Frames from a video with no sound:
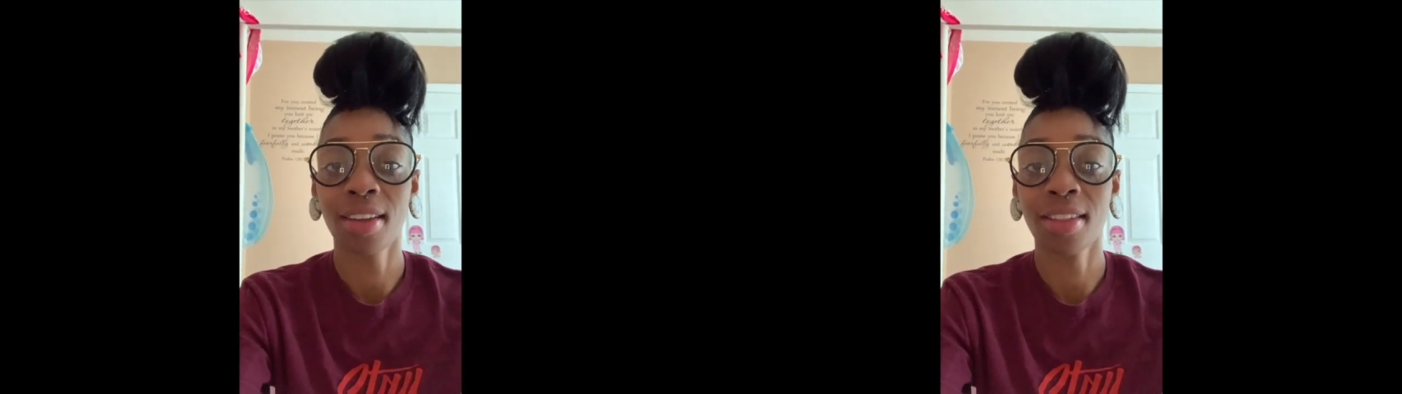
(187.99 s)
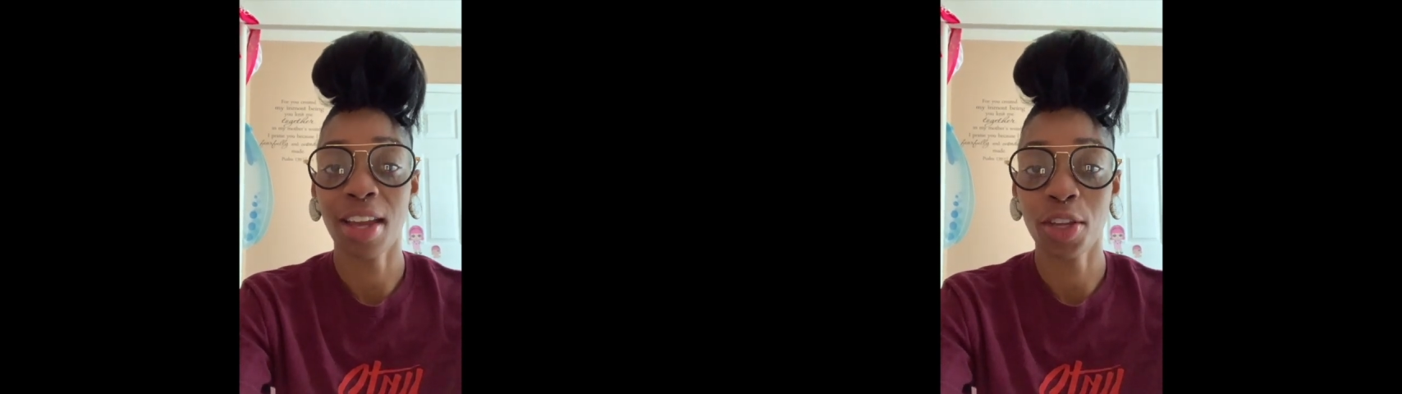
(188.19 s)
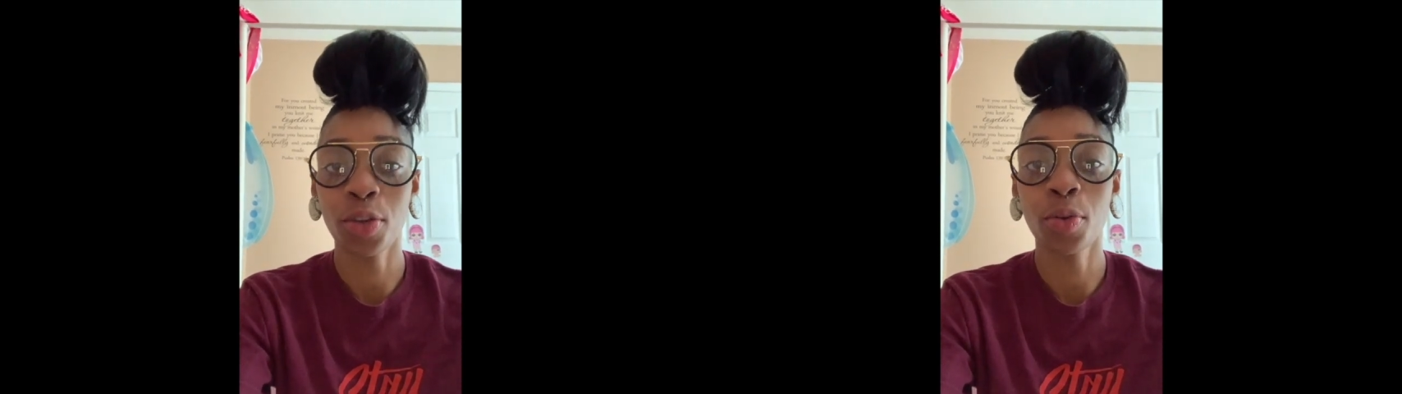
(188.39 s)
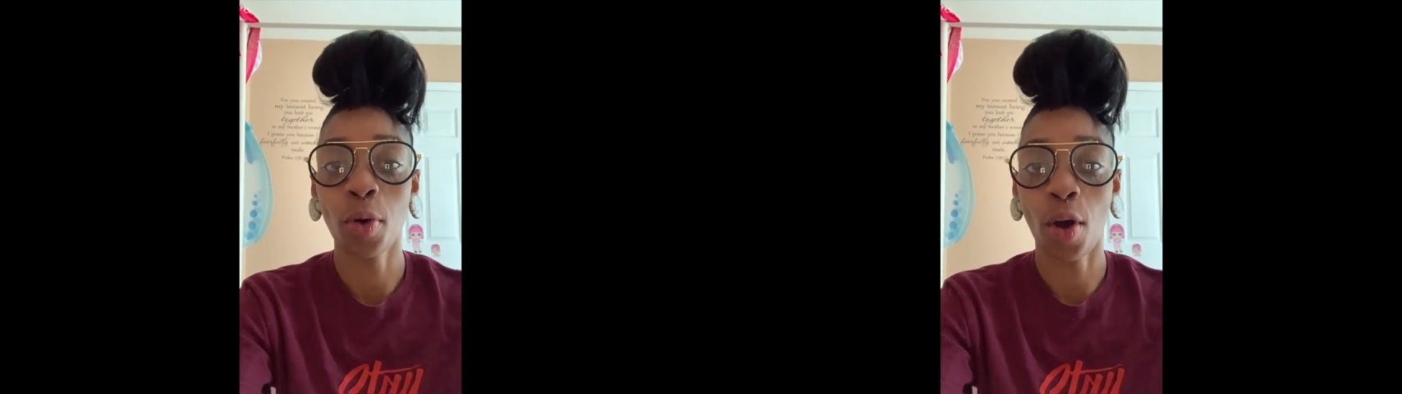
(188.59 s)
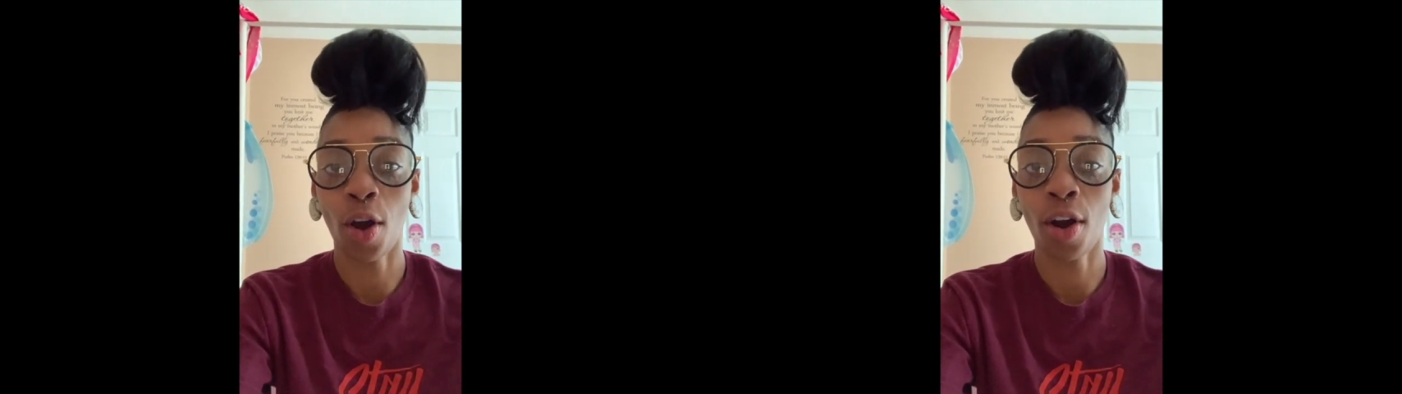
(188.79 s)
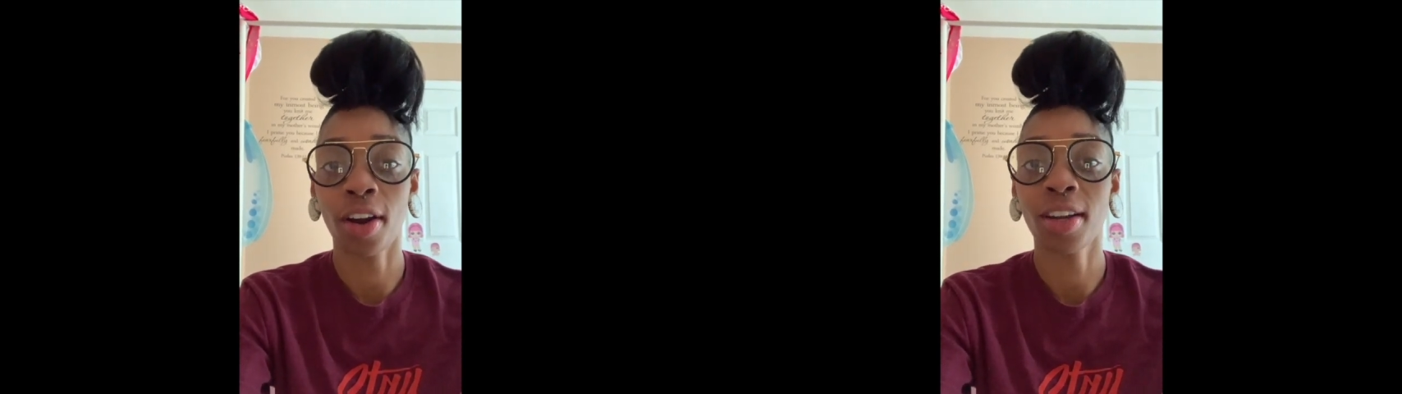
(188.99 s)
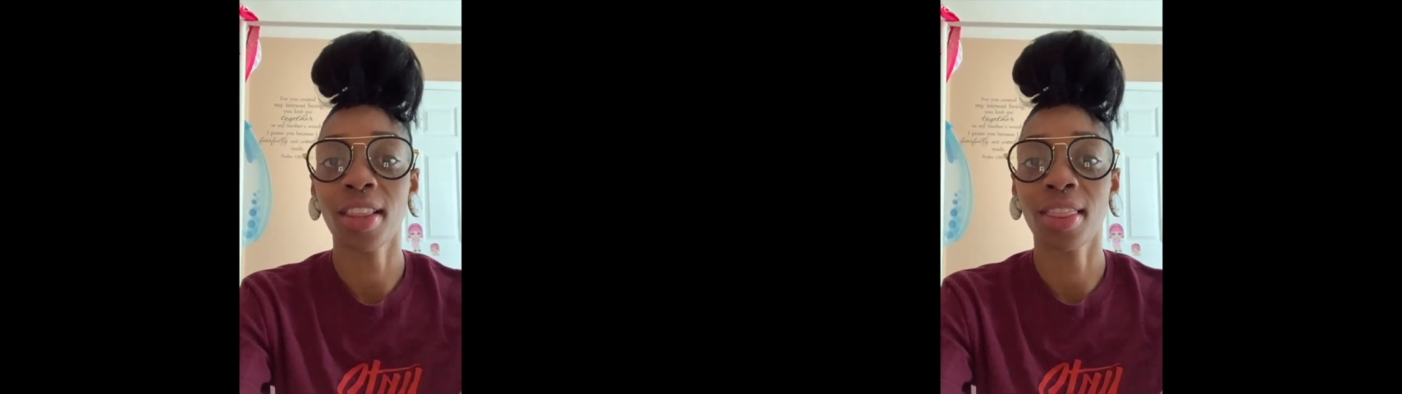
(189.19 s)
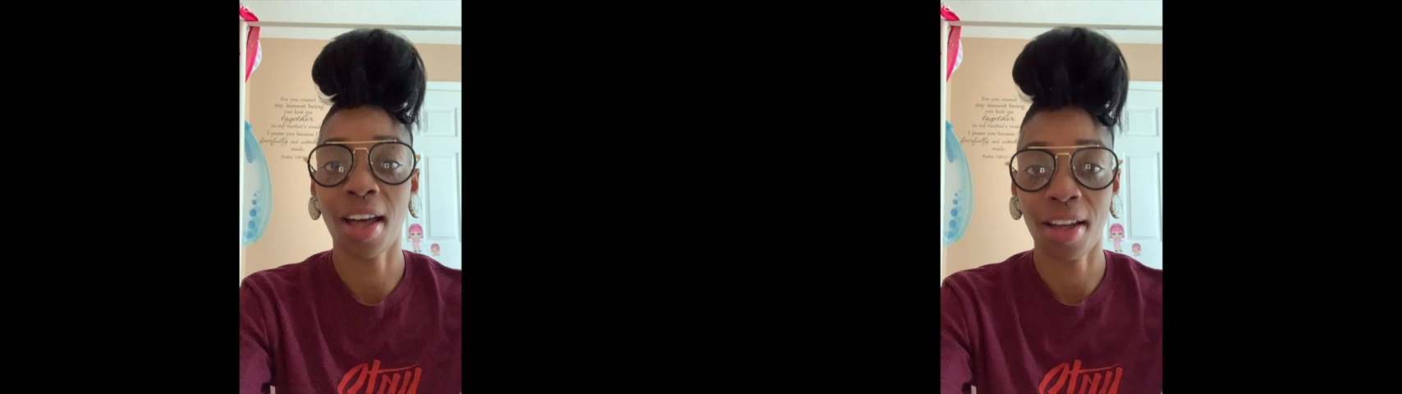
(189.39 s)
that you are
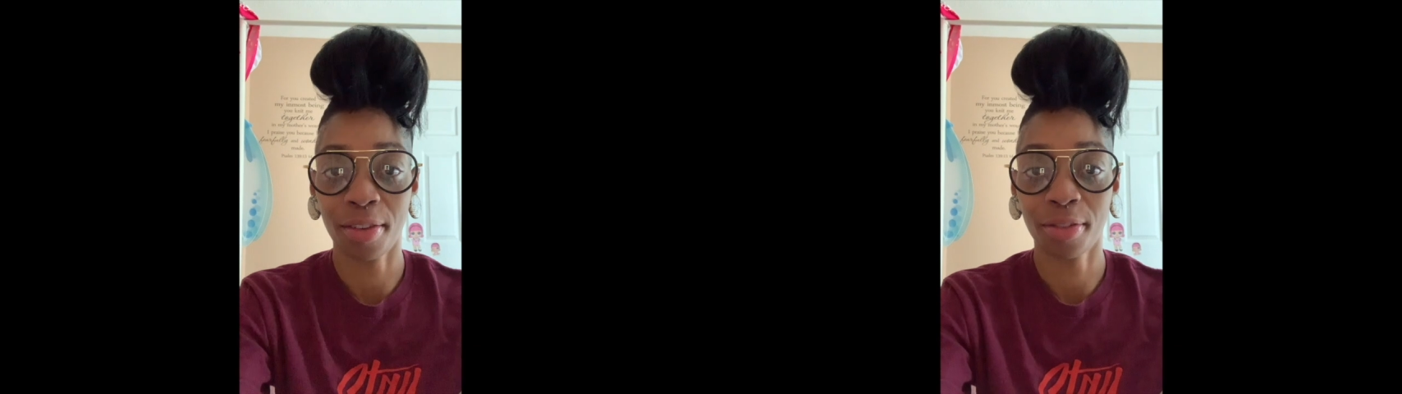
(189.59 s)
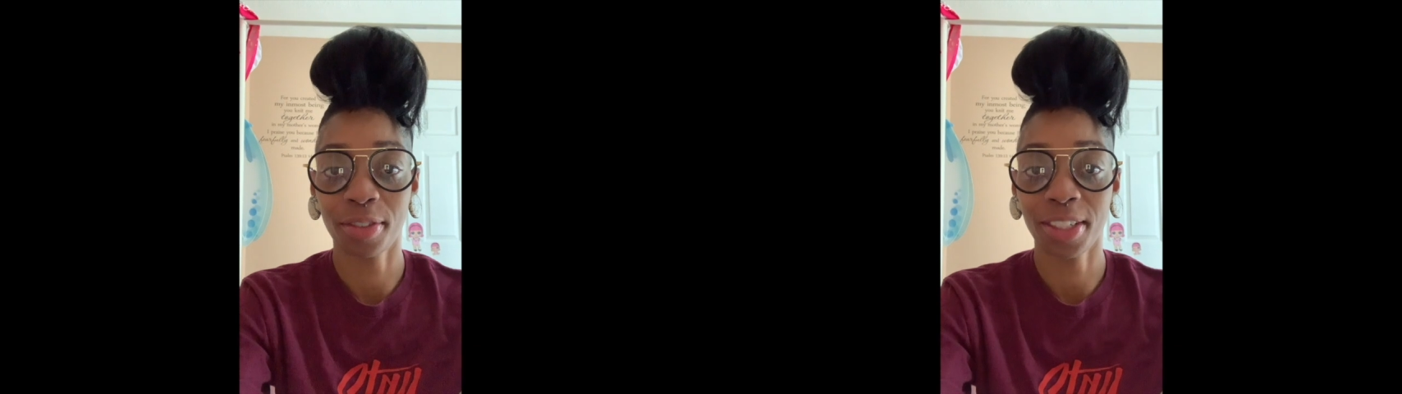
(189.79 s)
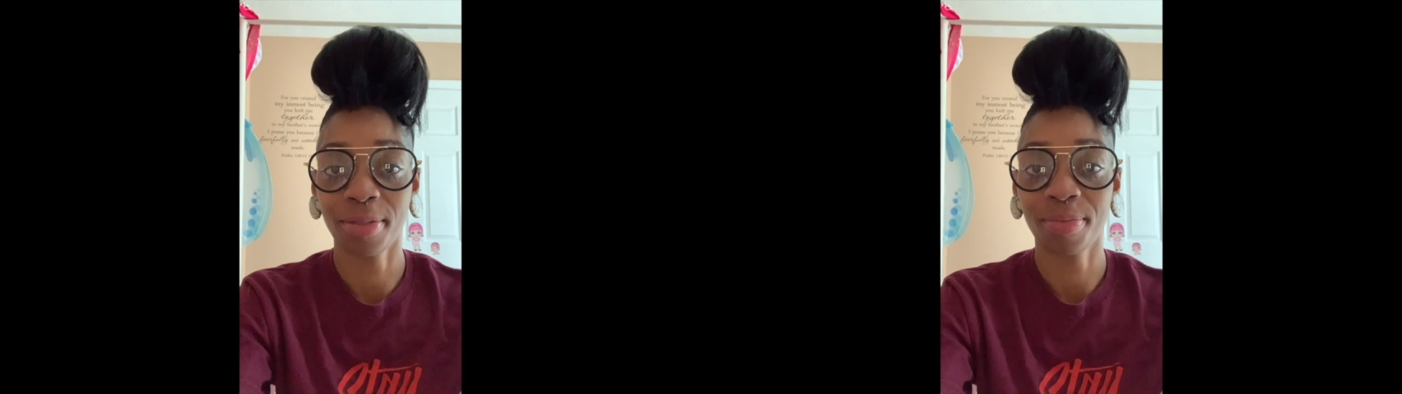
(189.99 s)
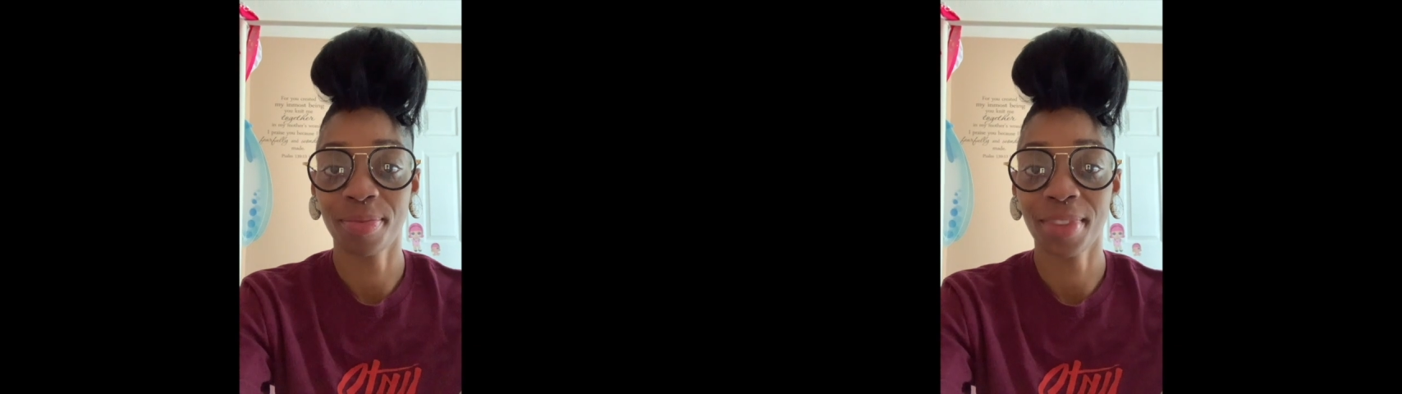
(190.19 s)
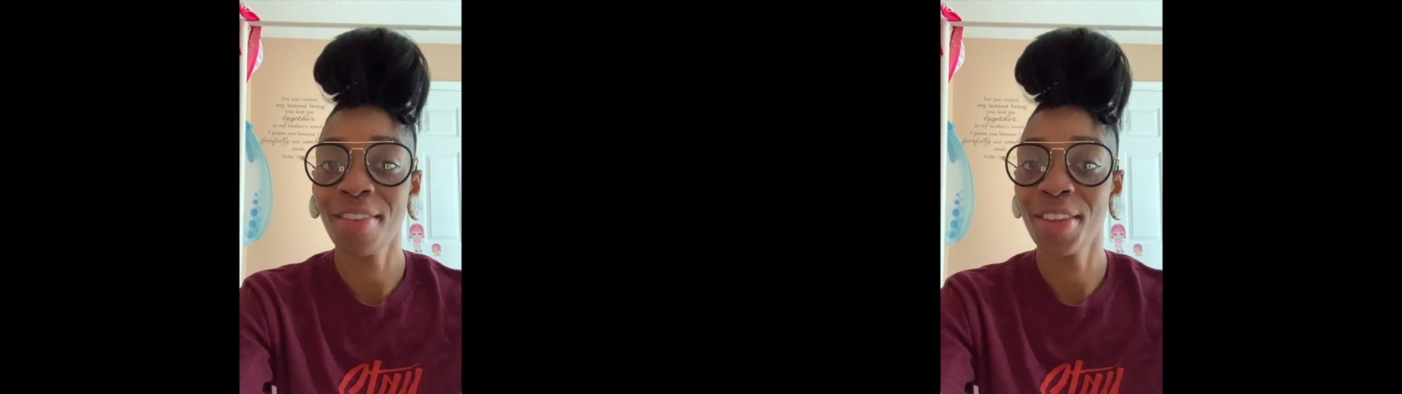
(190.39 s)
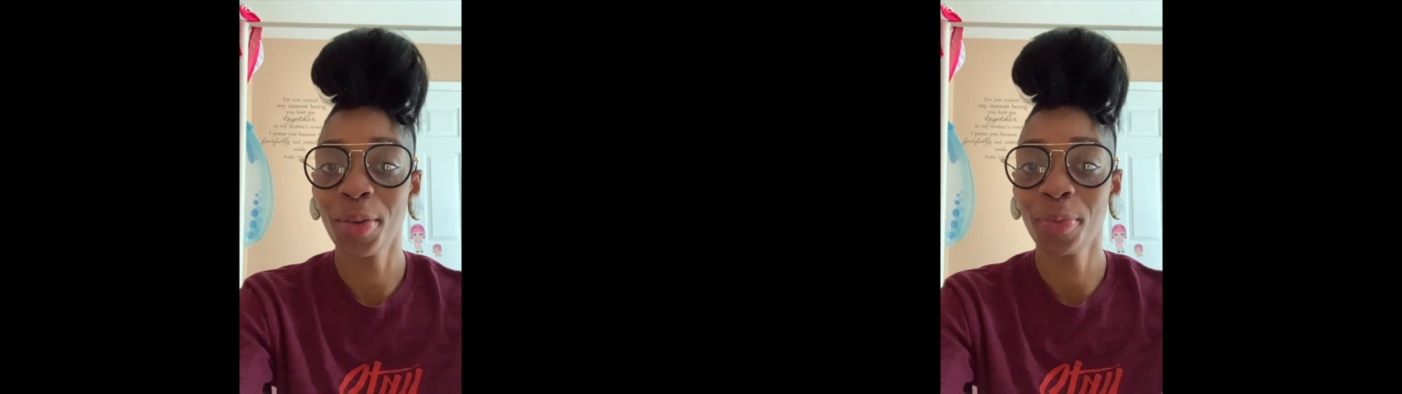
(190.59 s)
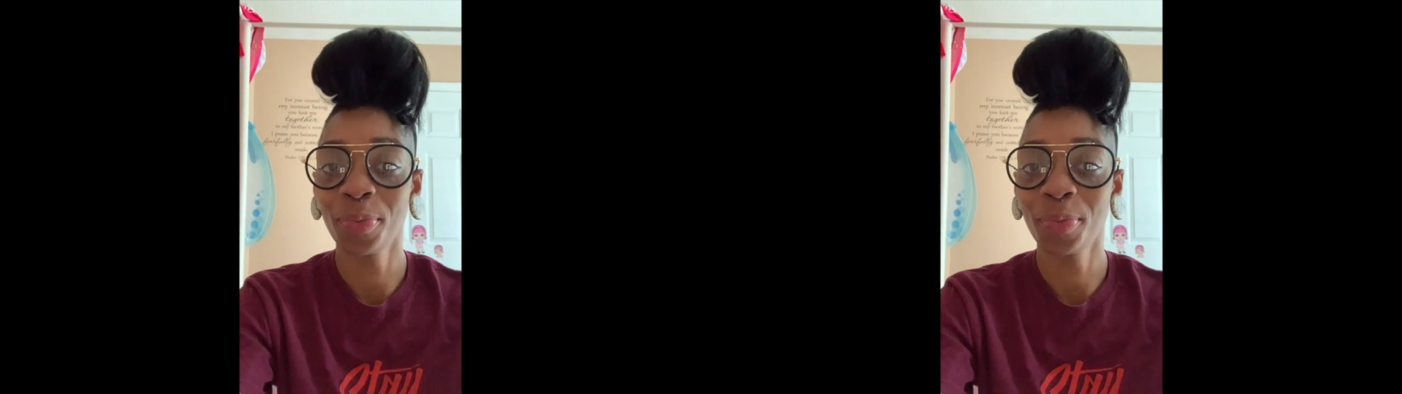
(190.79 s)
loved. Love you,